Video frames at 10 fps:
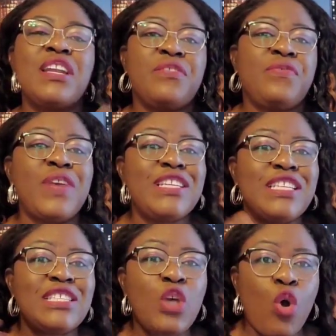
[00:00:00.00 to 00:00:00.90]

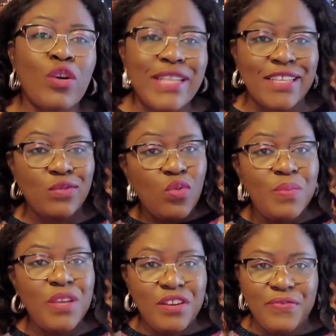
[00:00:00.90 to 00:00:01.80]
refreshes others will
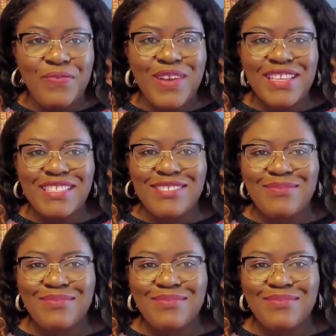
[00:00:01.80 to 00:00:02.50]
be refreshed.